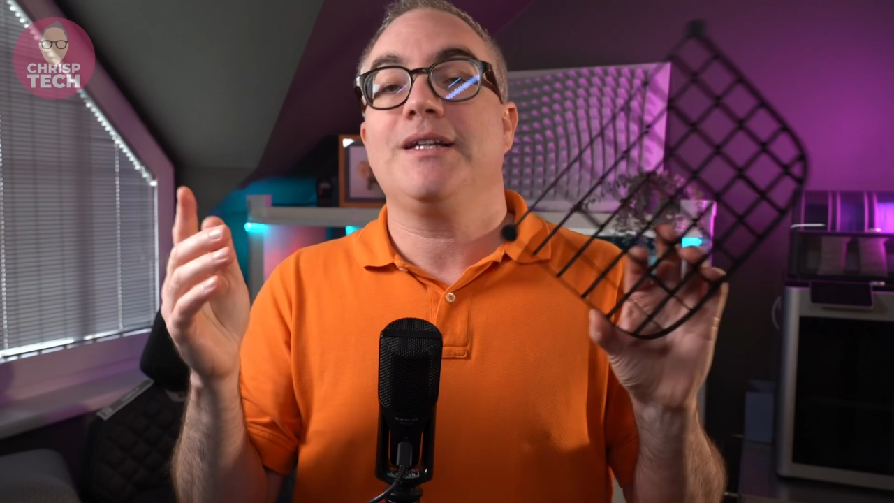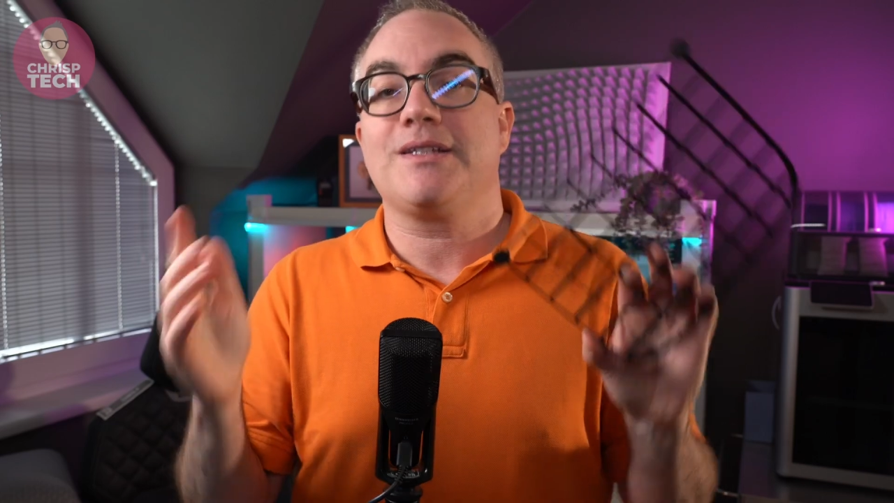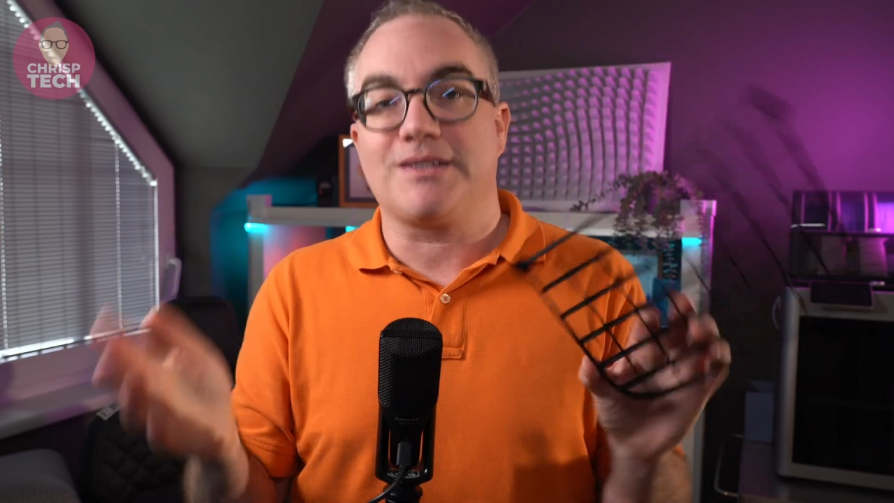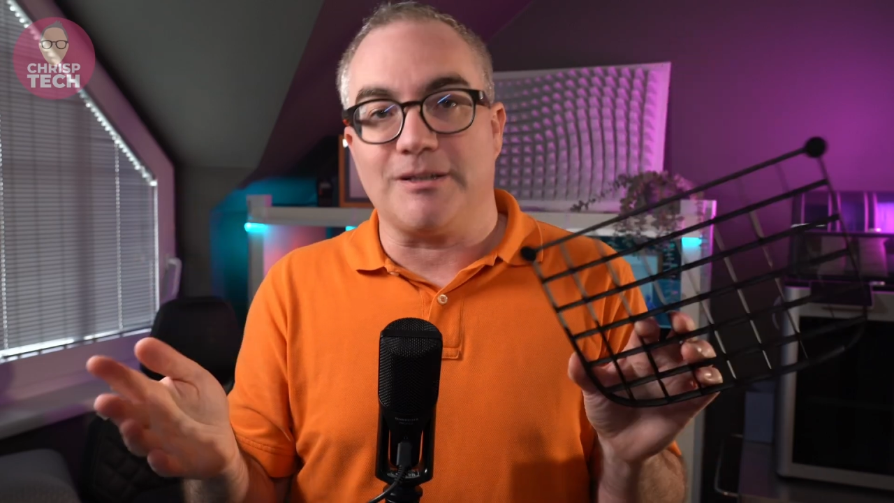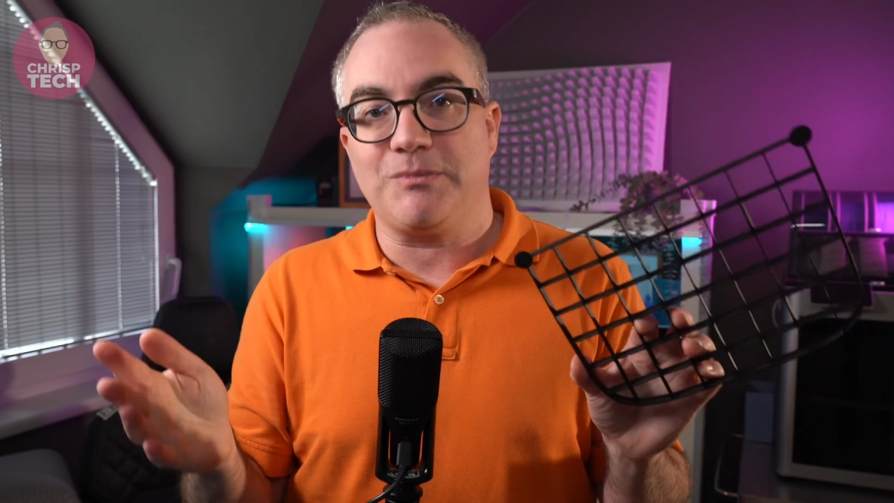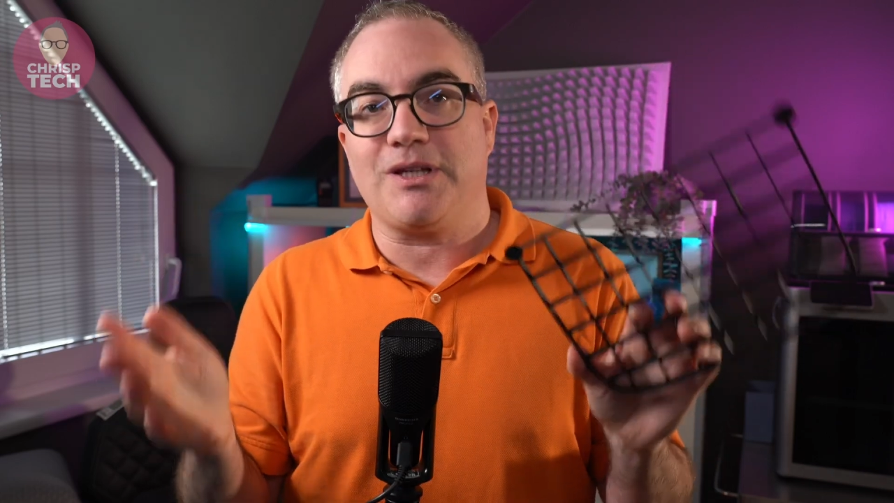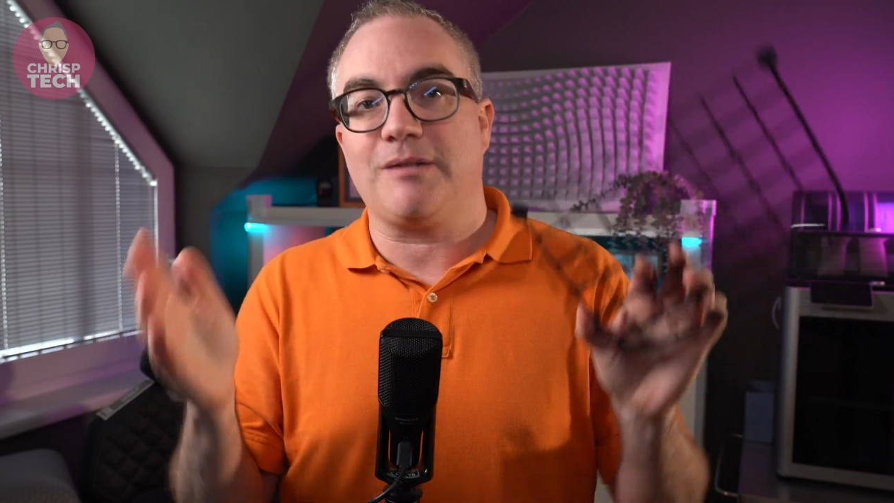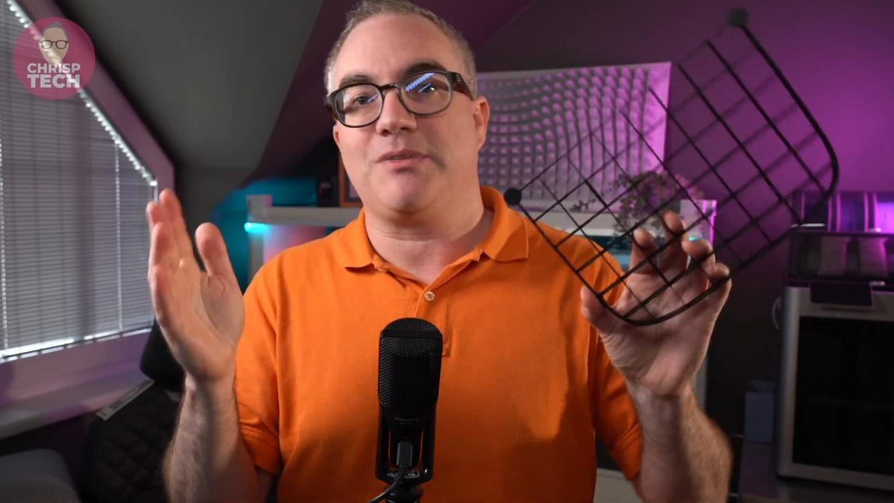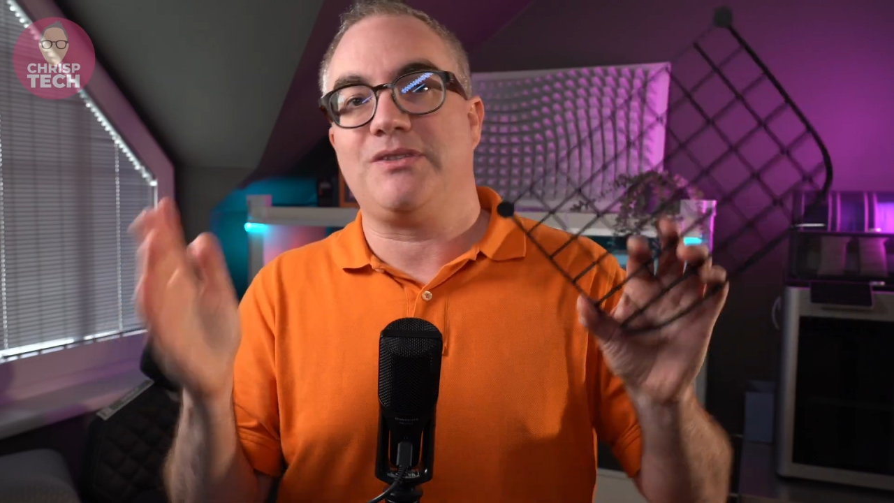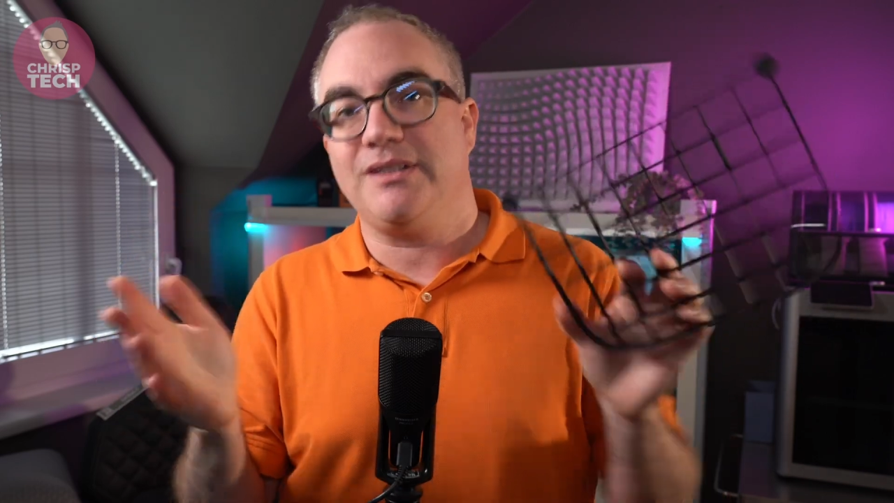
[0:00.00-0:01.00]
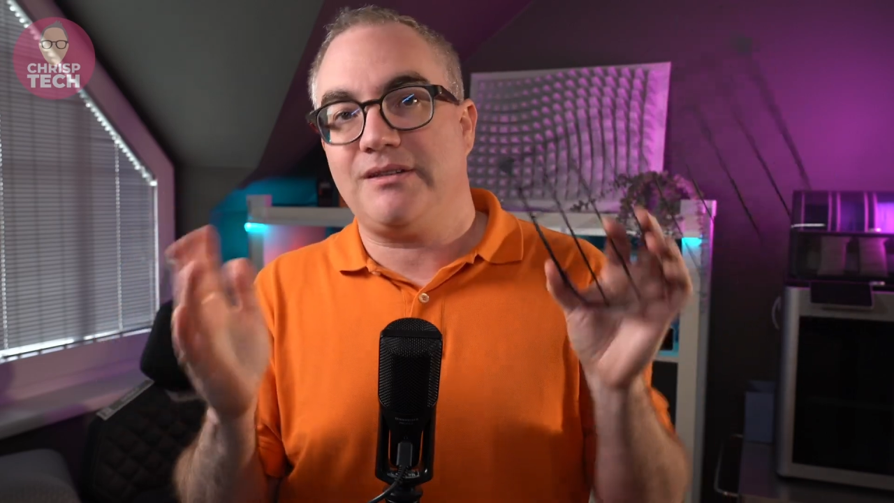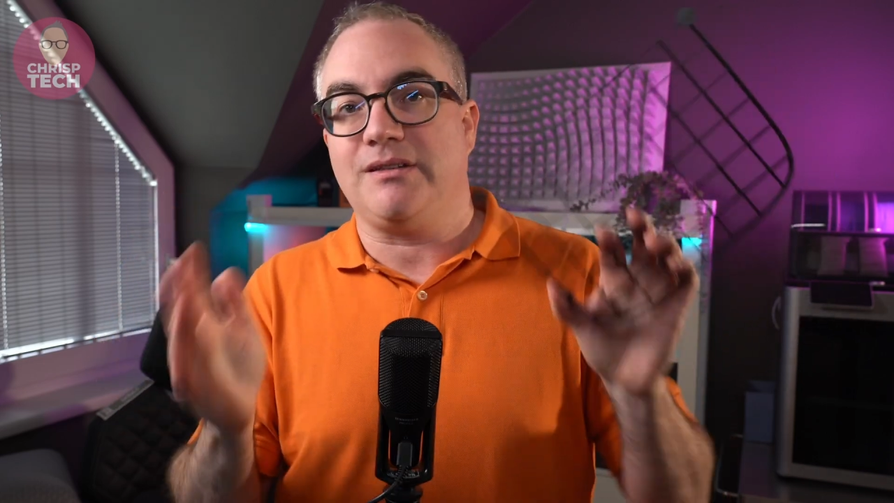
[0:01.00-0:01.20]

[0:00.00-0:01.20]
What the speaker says: sometimes did